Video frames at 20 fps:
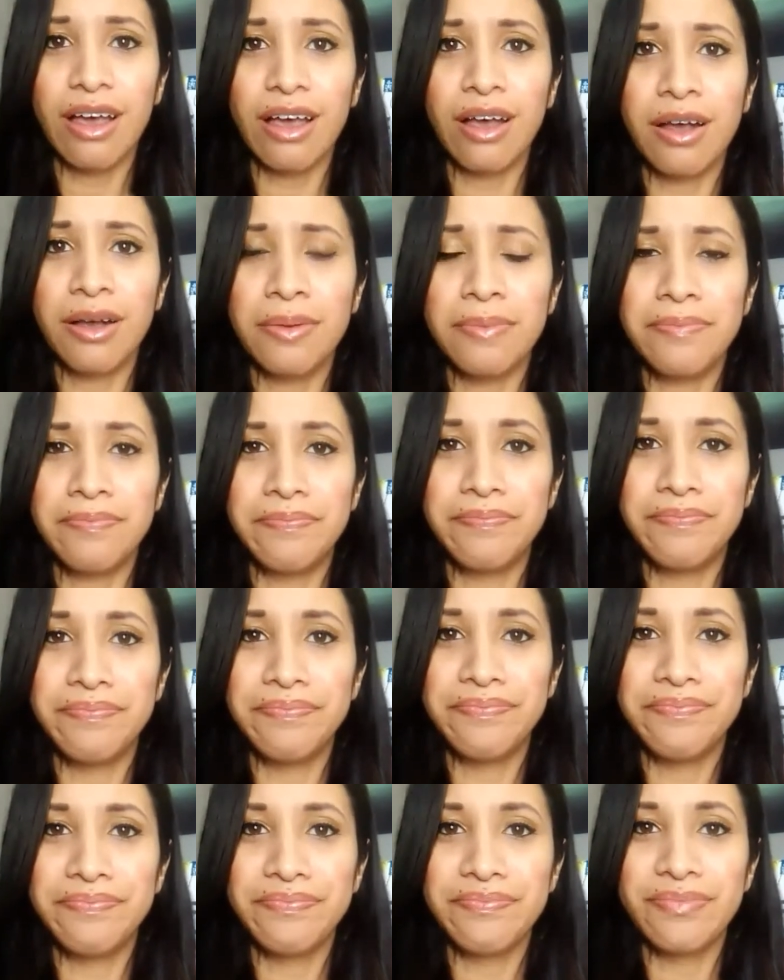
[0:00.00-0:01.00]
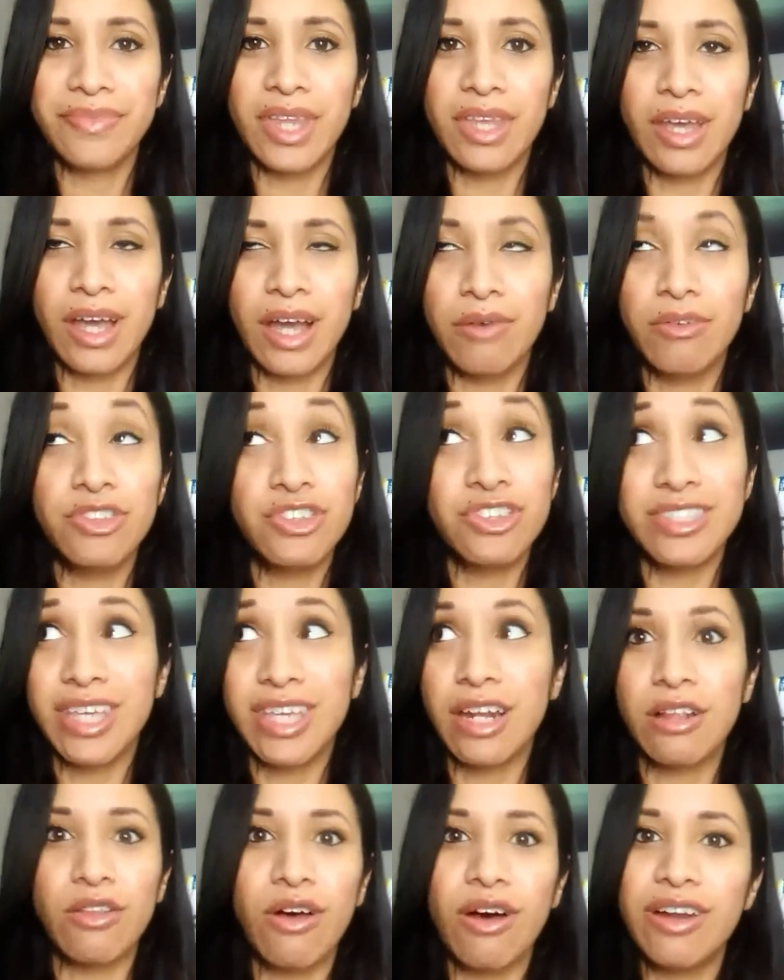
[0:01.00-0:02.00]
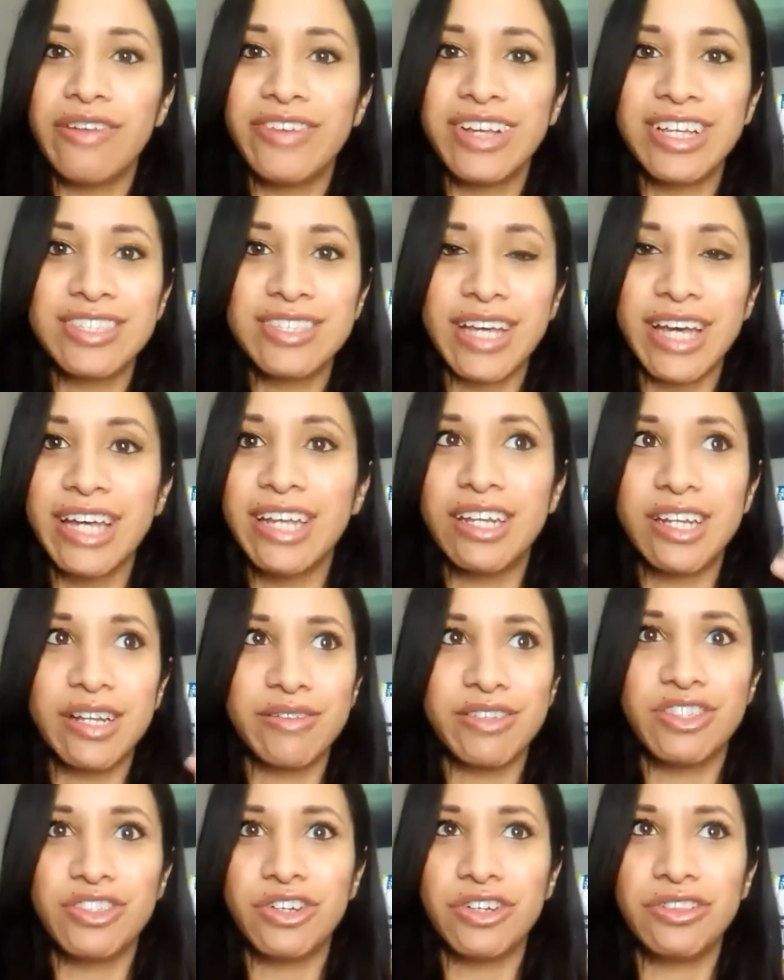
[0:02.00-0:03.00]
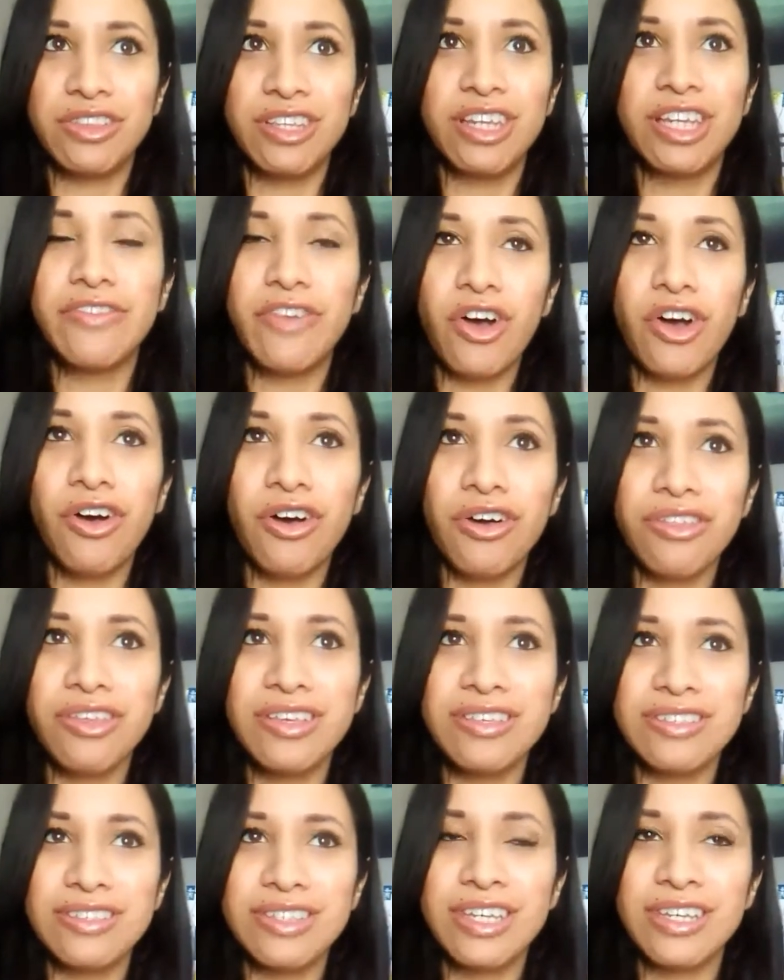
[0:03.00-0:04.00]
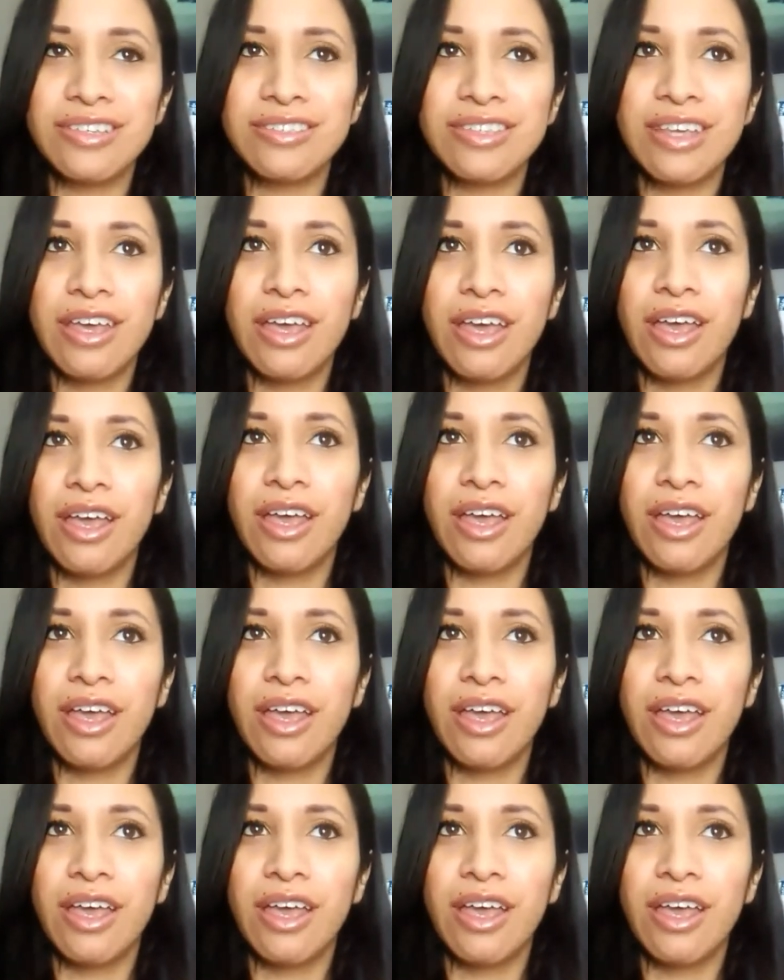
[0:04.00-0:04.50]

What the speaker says: I would just get a lot of anxiety and I would start thinking of all these things.